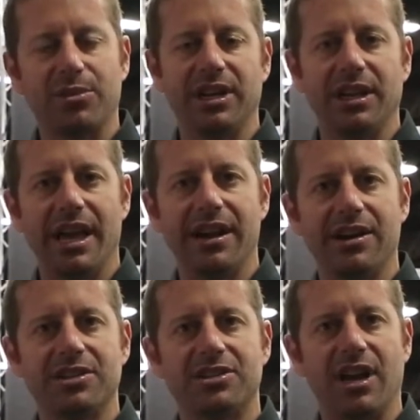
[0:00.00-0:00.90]
3
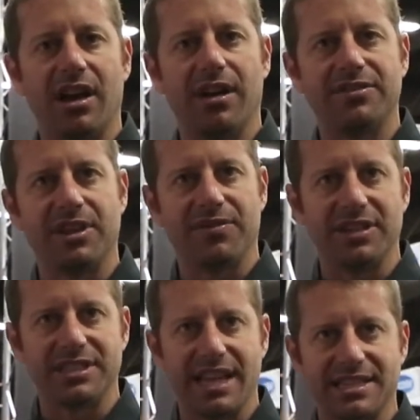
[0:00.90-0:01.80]
layers of
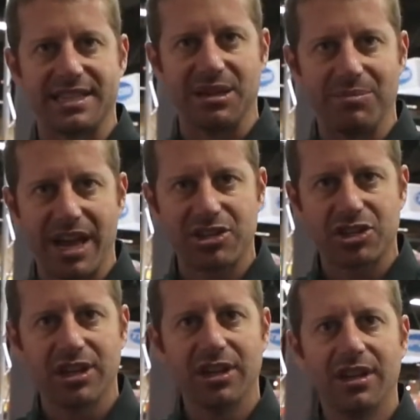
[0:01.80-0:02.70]
different density mesh,